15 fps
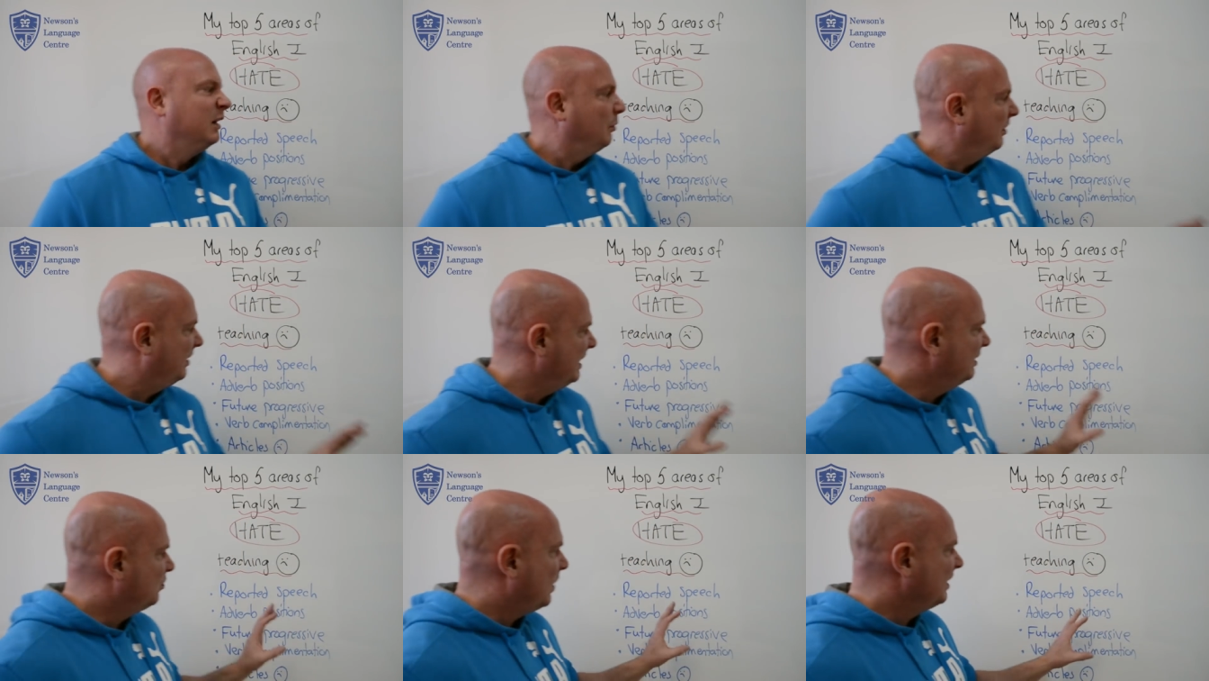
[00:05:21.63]
But
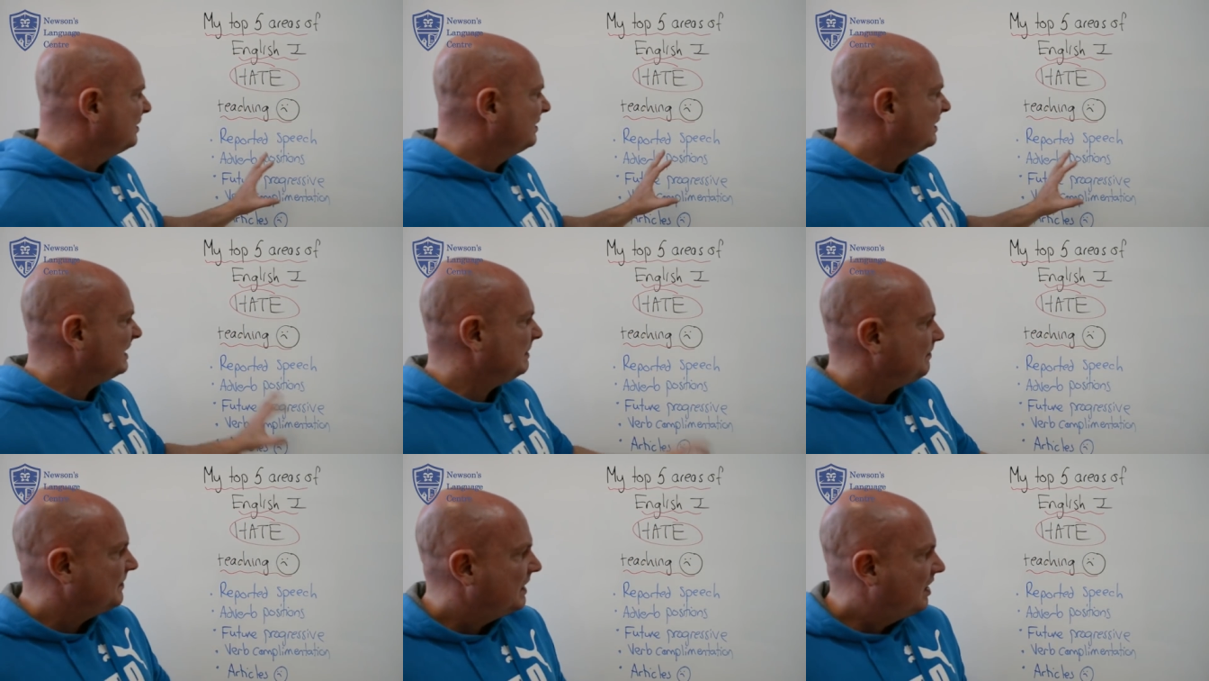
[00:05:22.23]
these
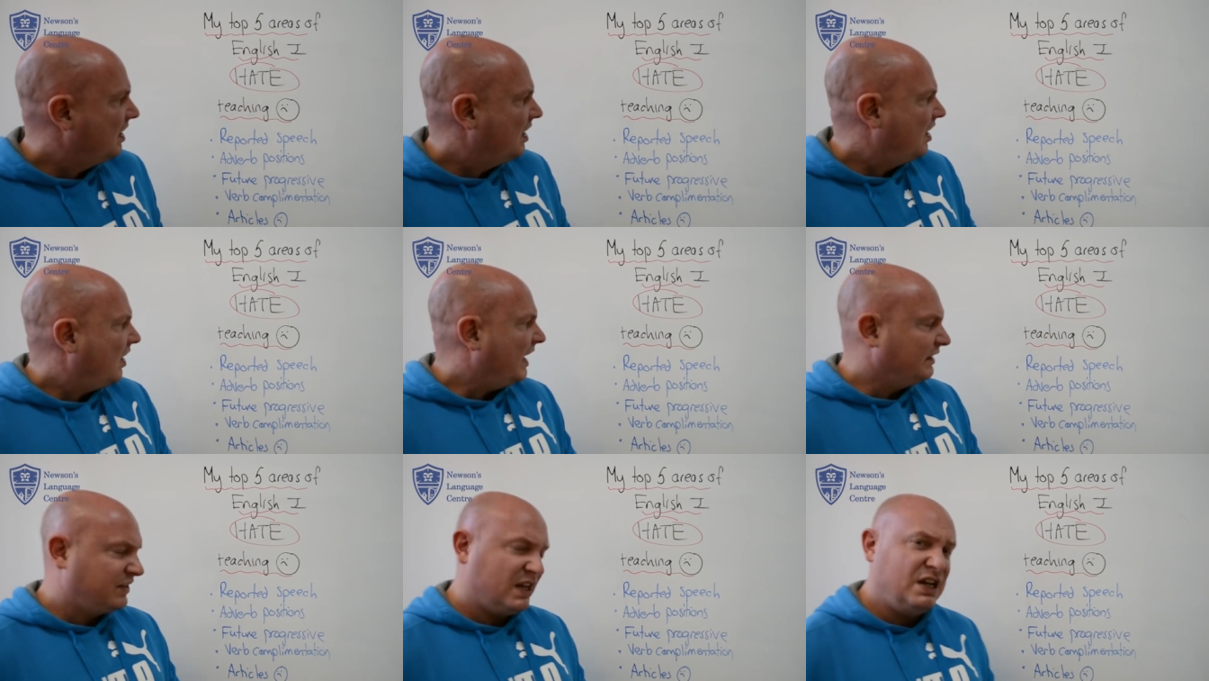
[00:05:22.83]
ones,
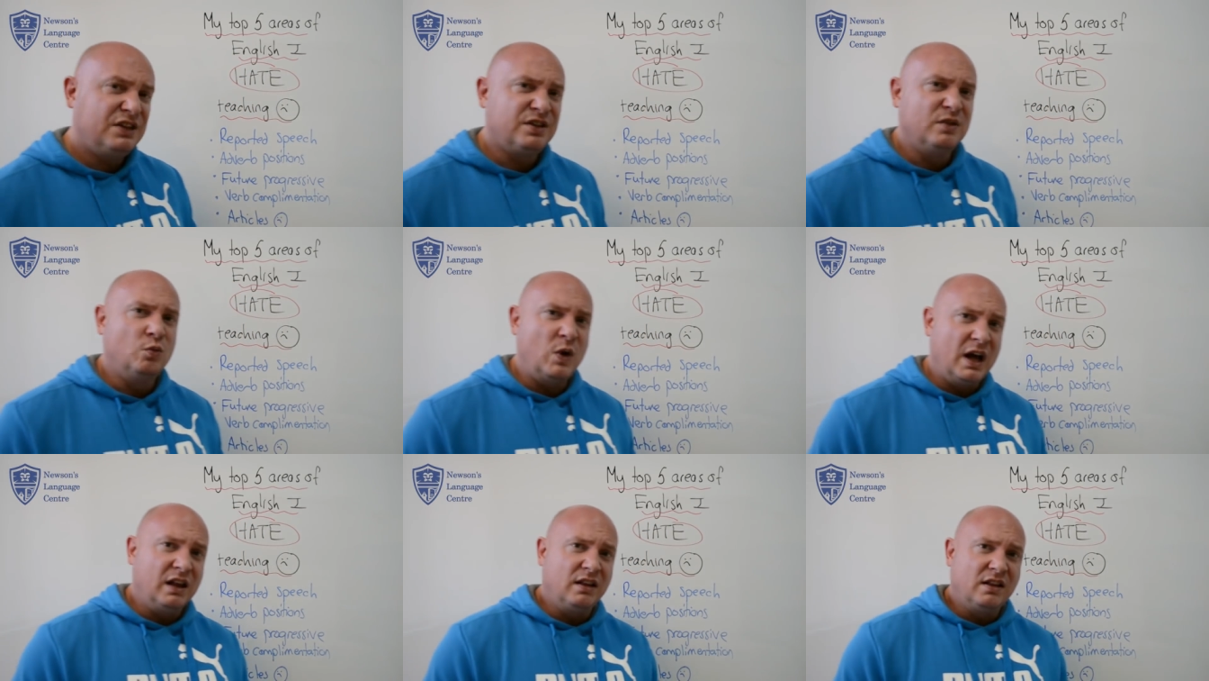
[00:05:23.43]
I teach them
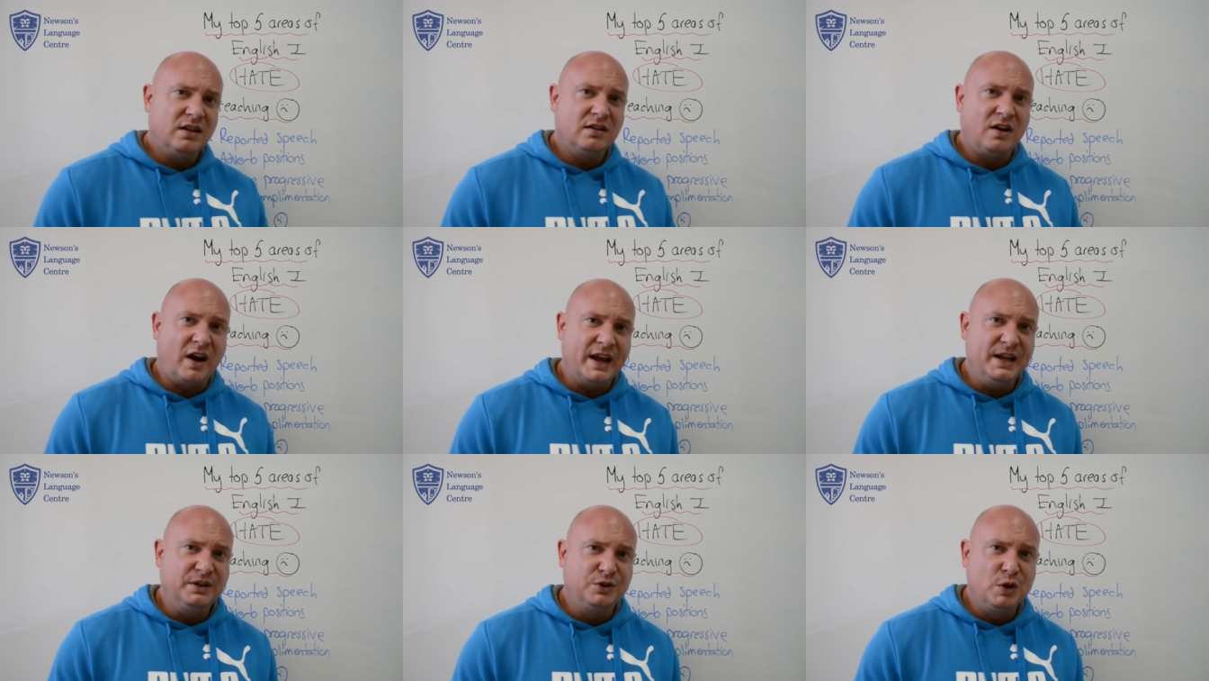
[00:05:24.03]
well,
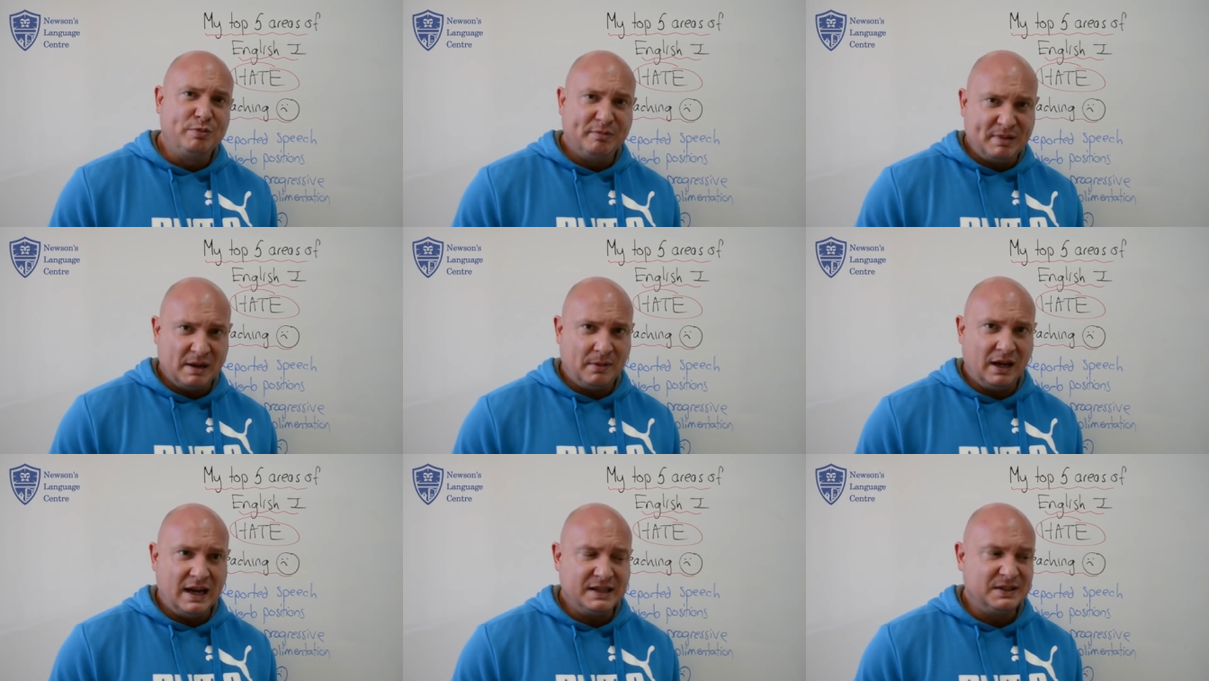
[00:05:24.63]
I do
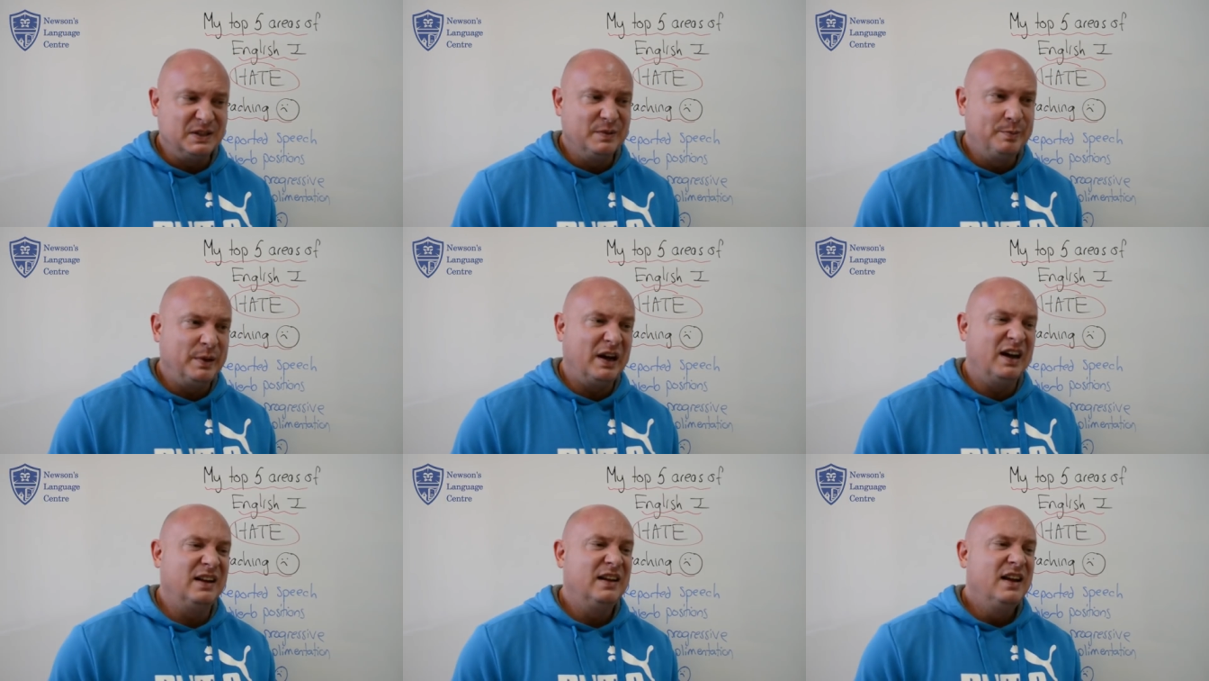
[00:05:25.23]
prepare my lessons,
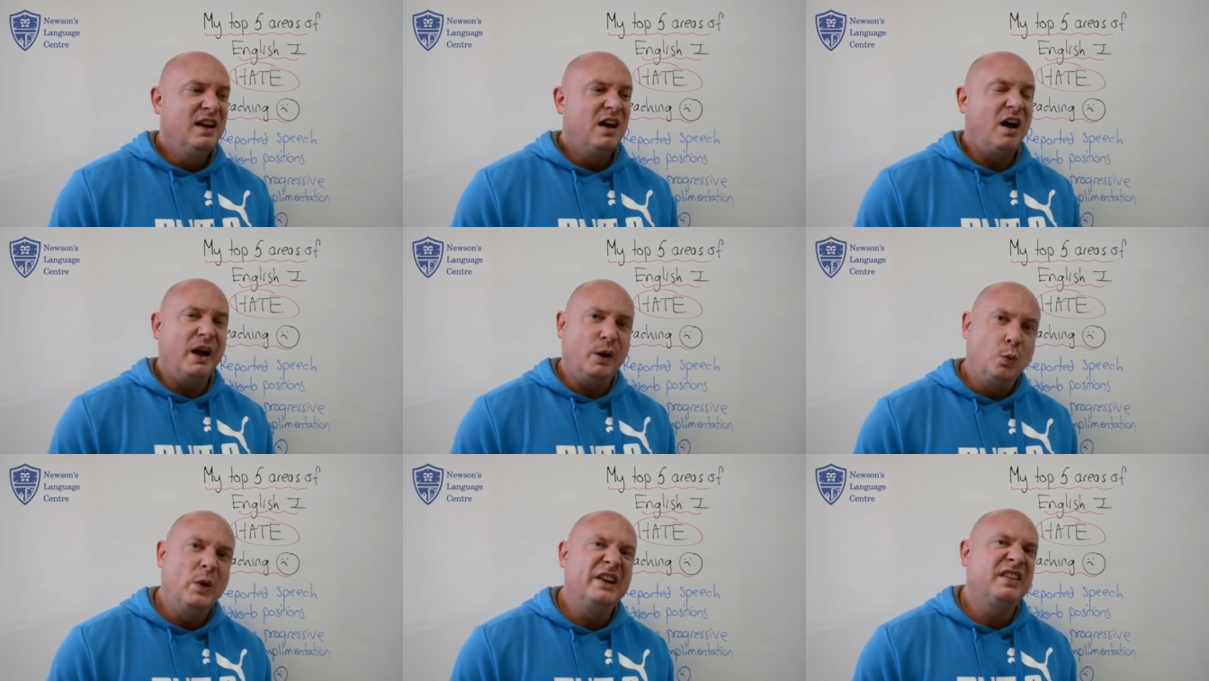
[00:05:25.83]
but
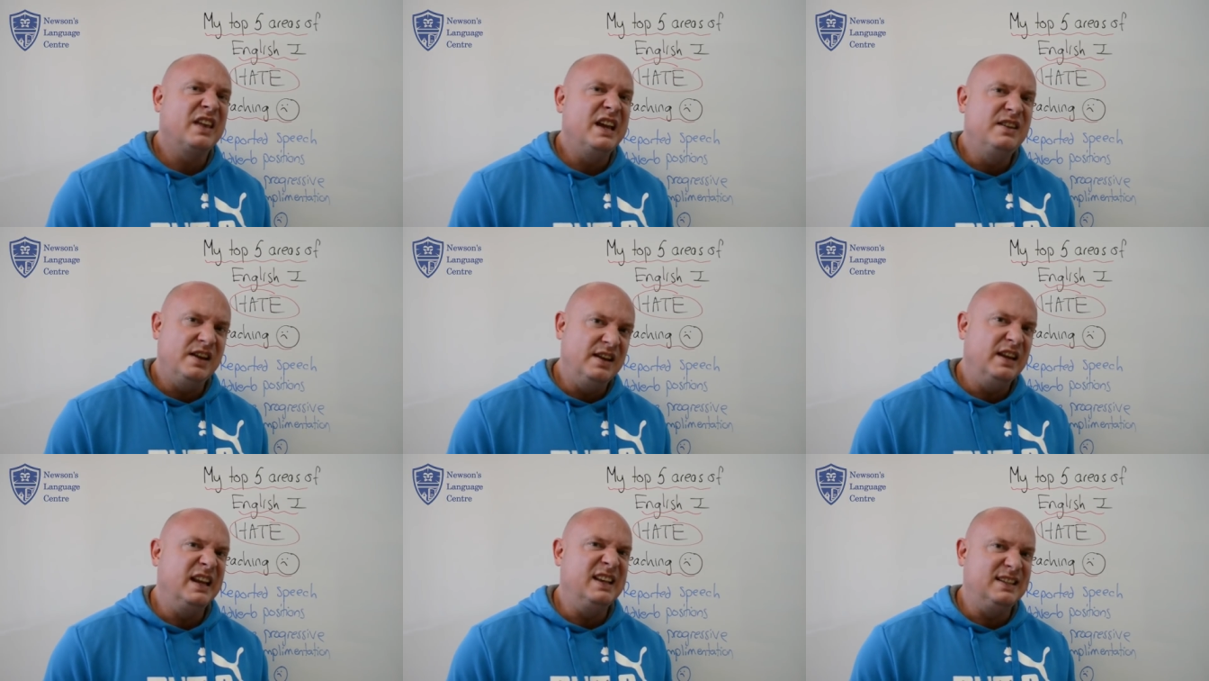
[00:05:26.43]
I wish they
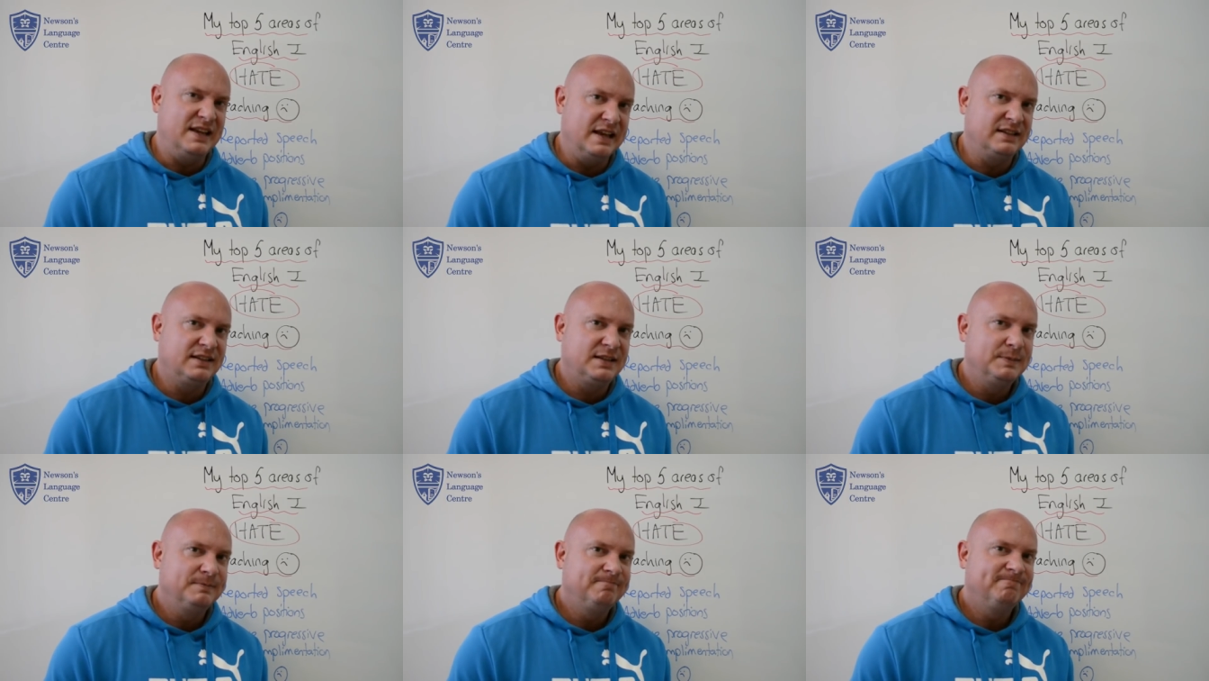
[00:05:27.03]
didn't
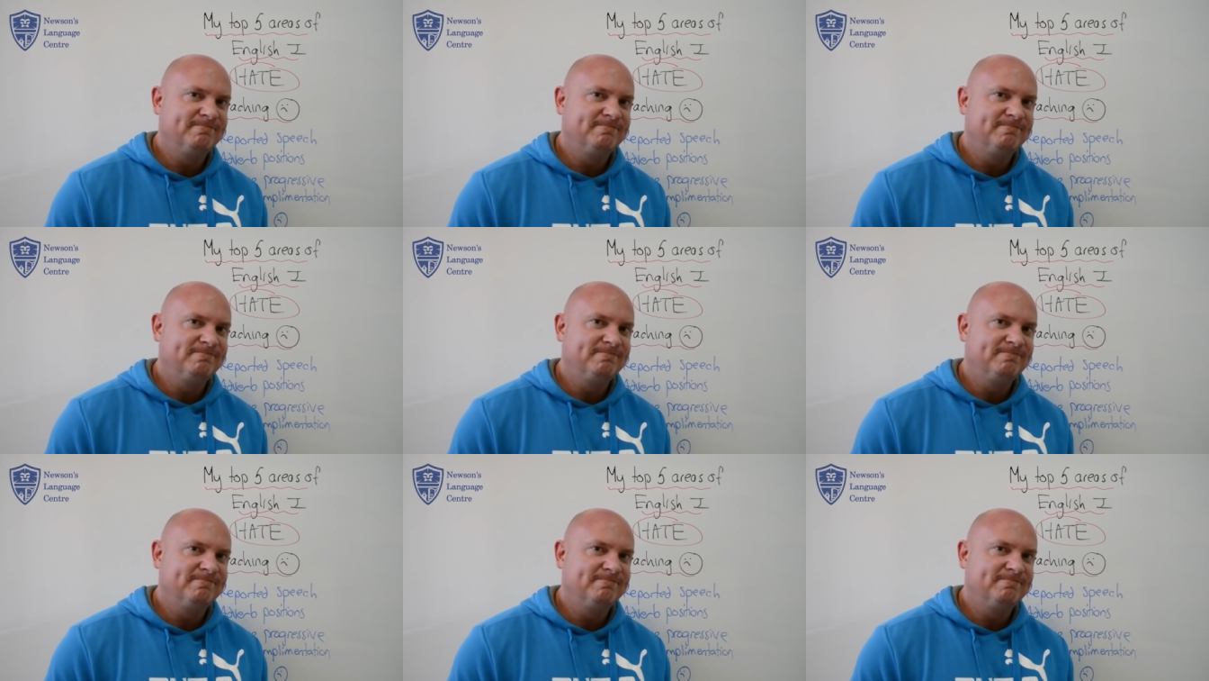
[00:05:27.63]
exist.